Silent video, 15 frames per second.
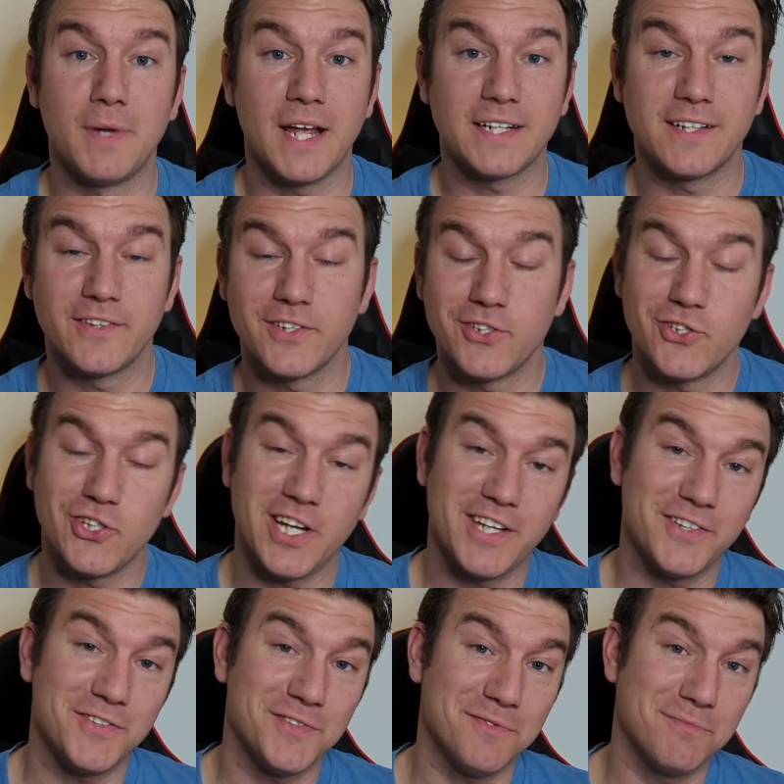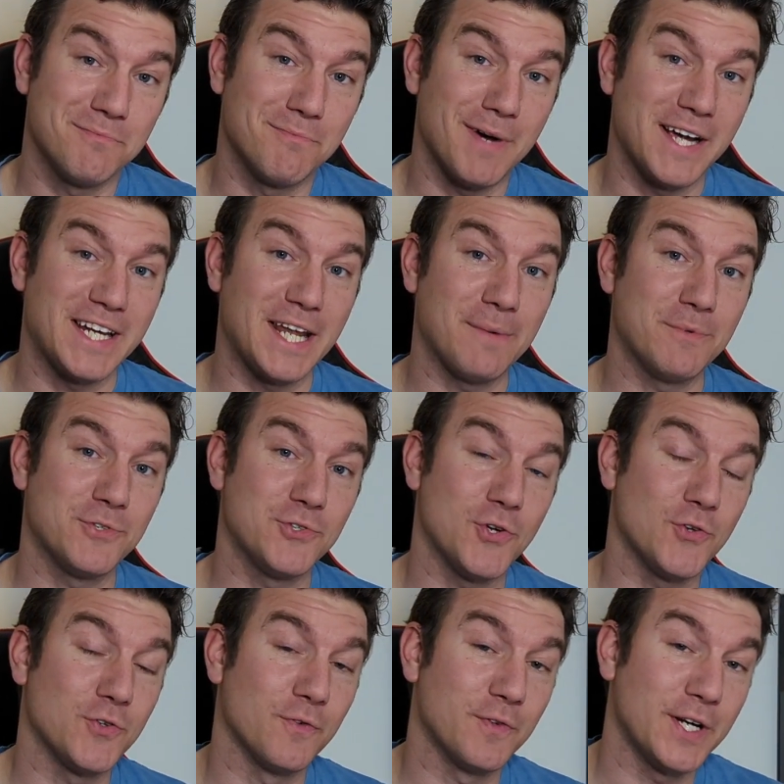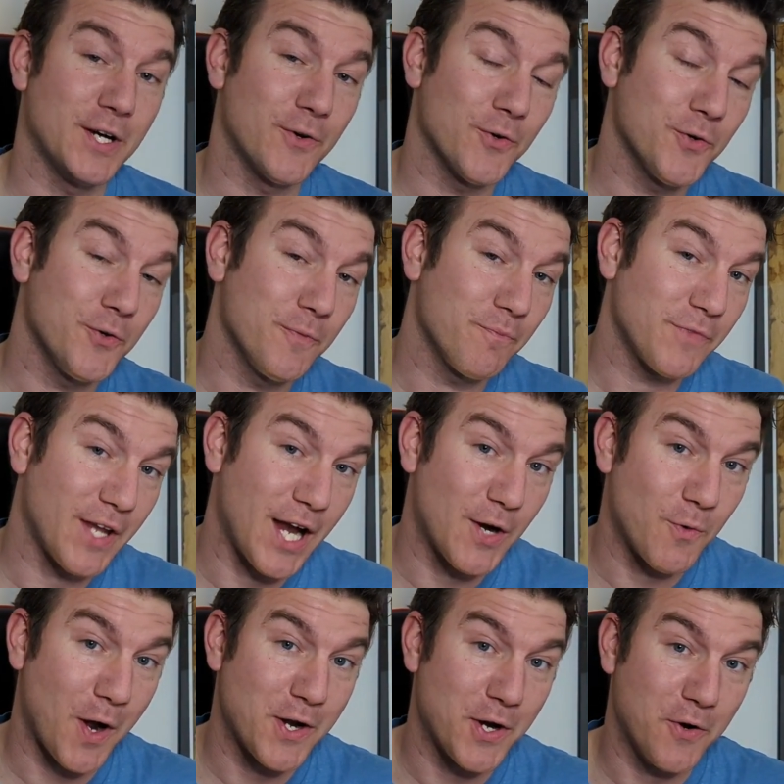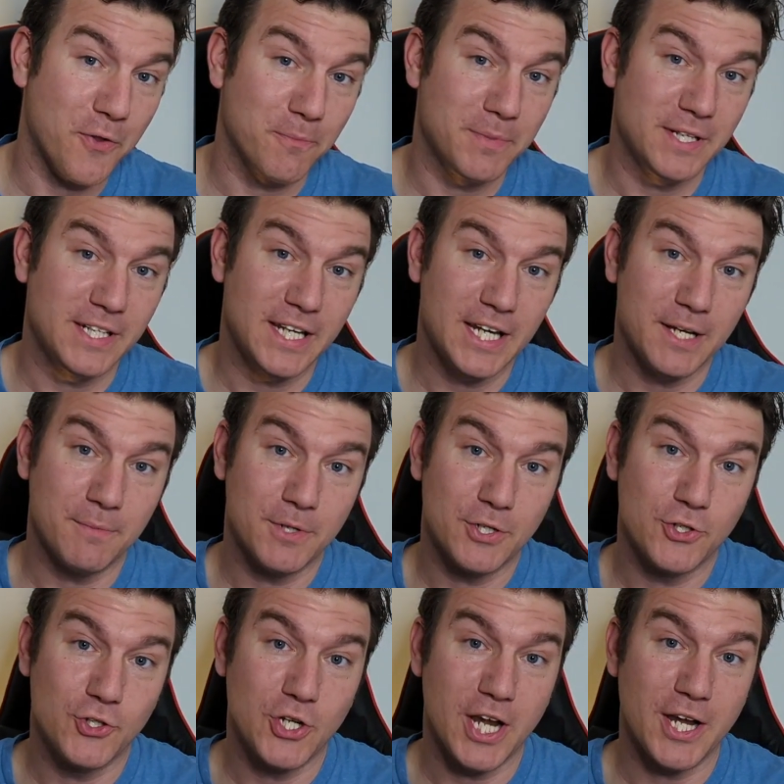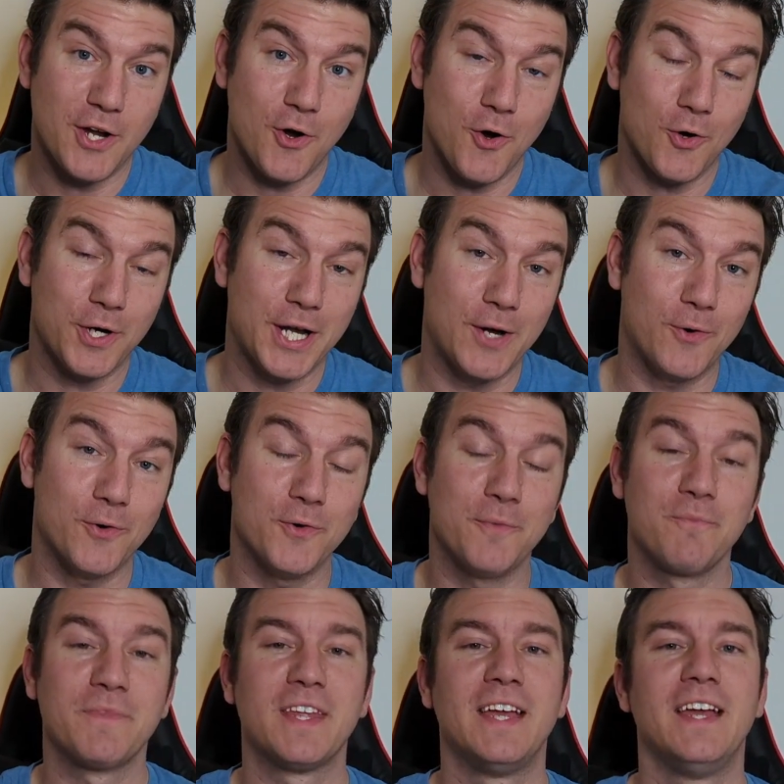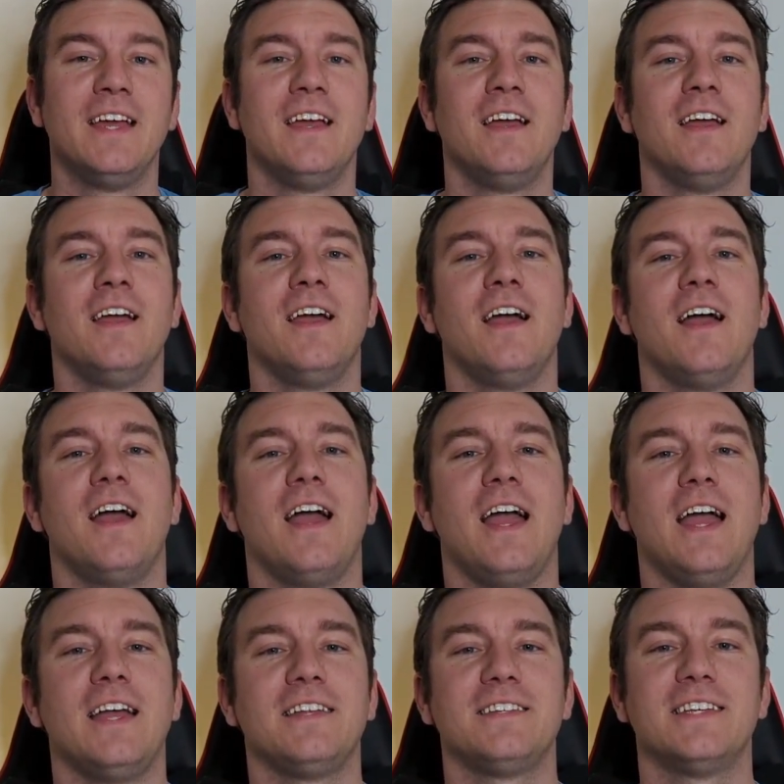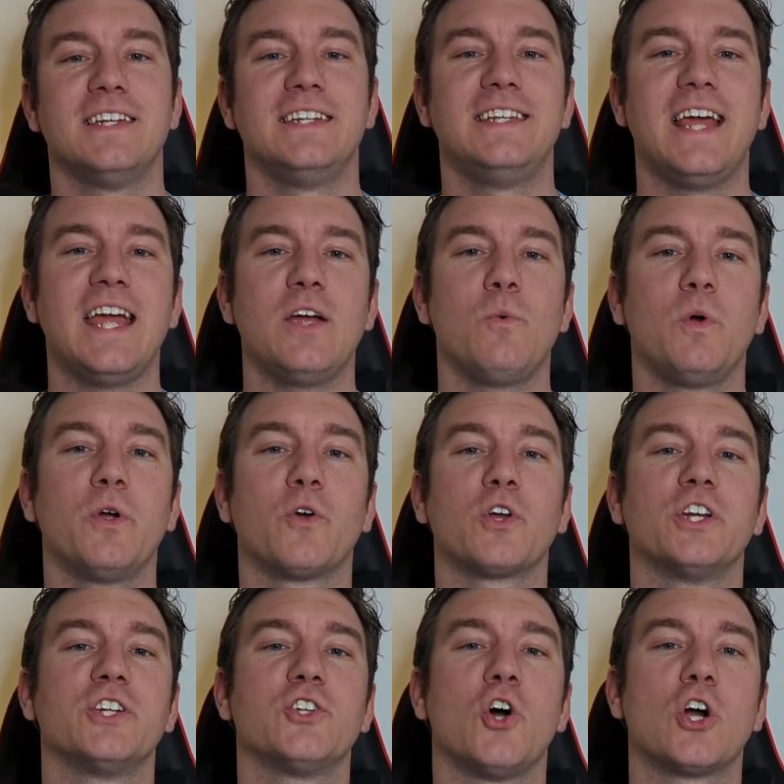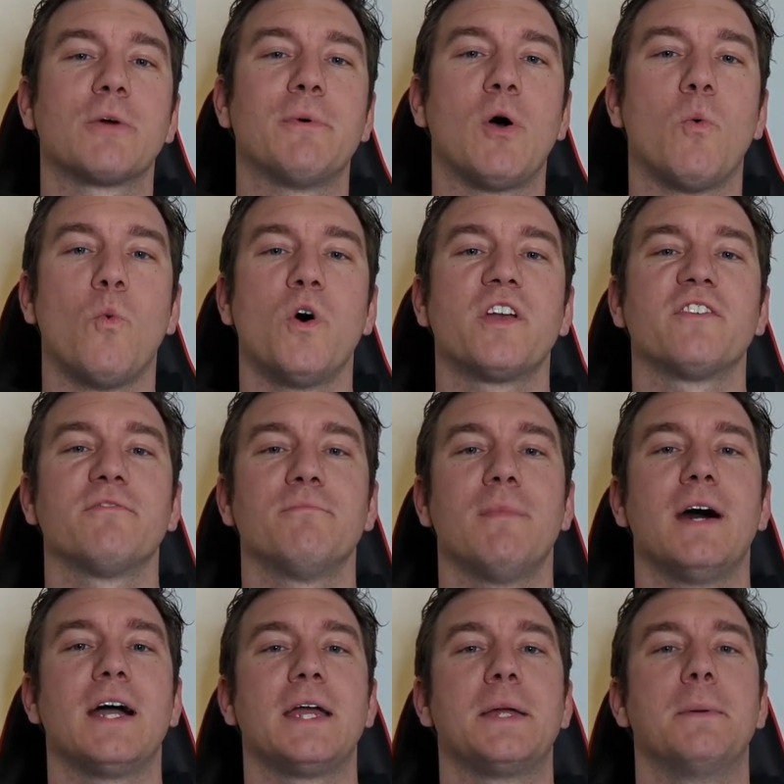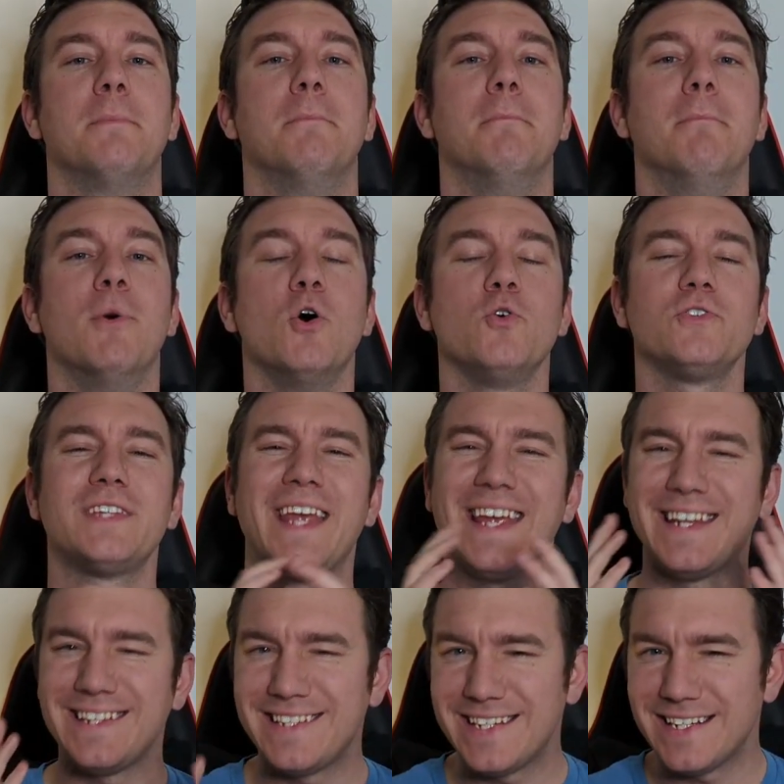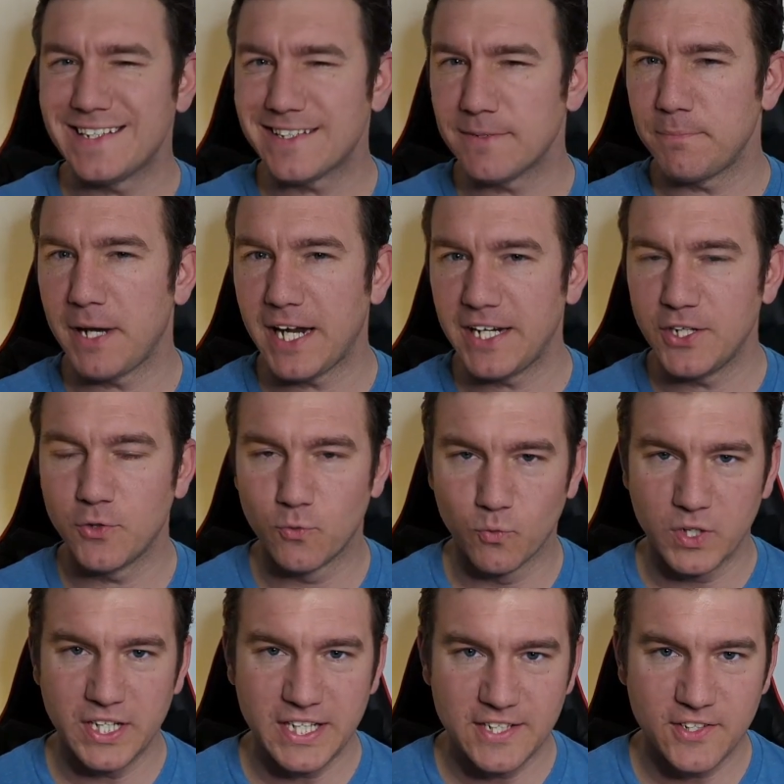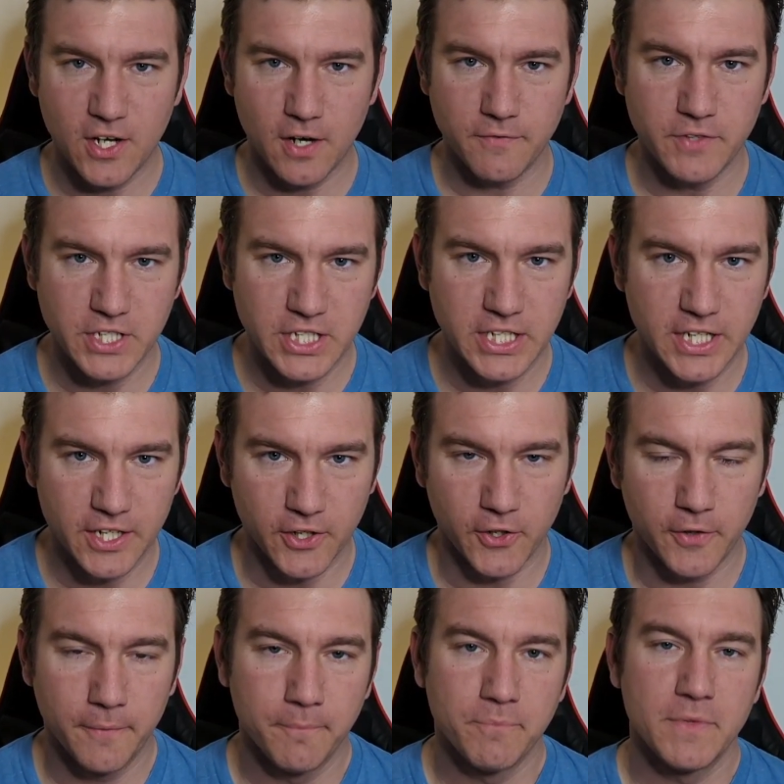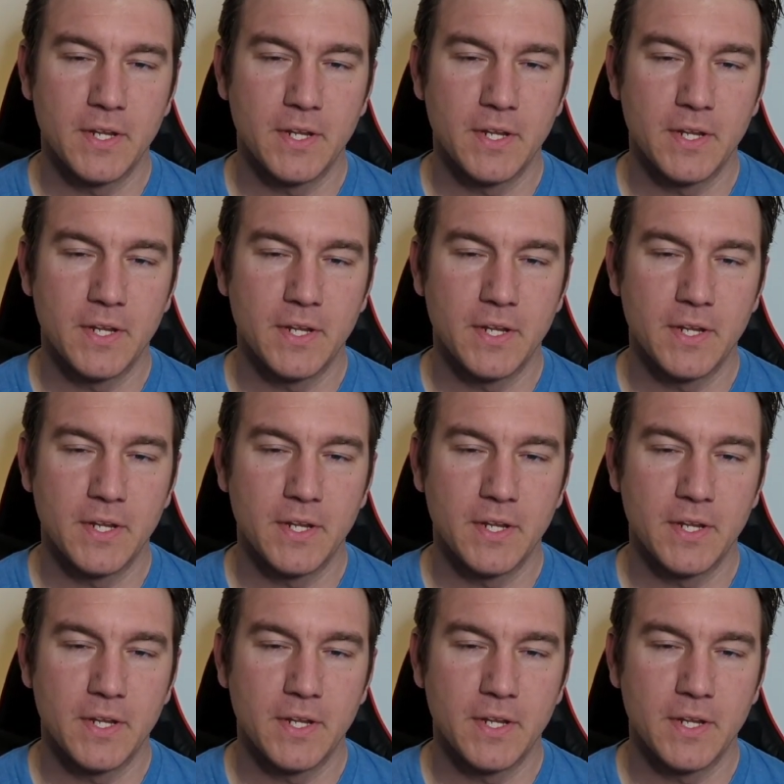back to the channel. My name is Joseph Carroll. I write under the pen name J.R. Carroll. And today we're going to talk about one of my most anticipated reads of the year.